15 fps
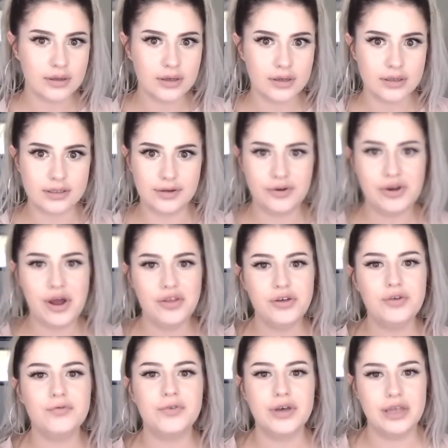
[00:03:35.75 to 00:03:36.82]
So another
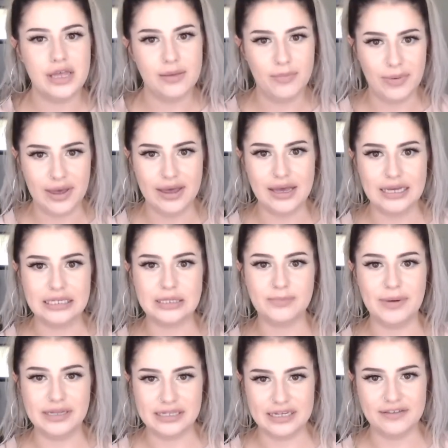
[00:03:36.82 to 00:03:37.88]
really big
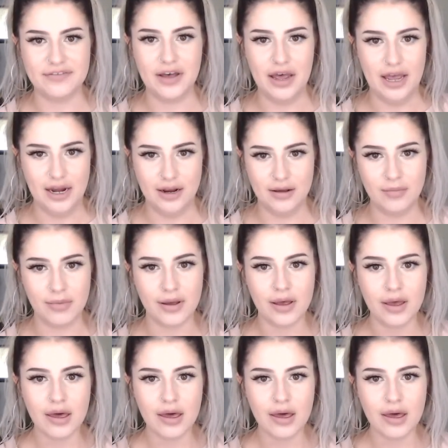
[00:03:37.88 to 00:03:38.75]
expensive item